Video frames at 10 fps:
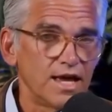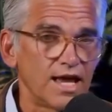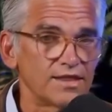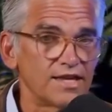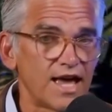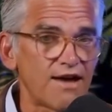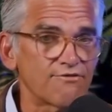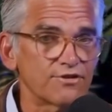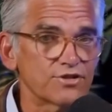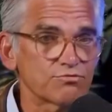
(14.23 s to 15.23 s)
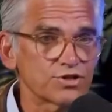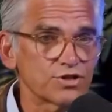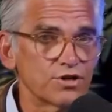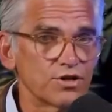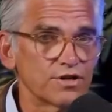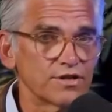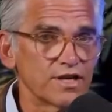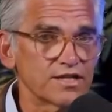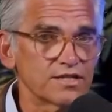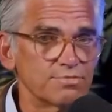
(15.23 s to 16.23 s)
and the average return on
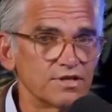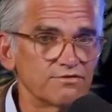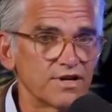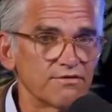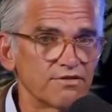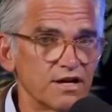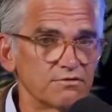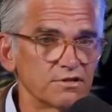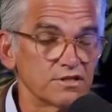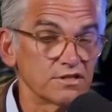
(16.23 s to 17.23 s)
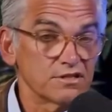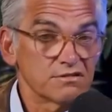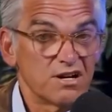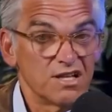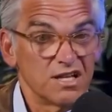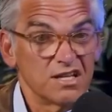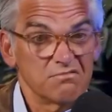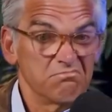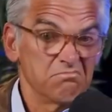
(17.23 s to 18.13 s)
the S&P 500 is, call it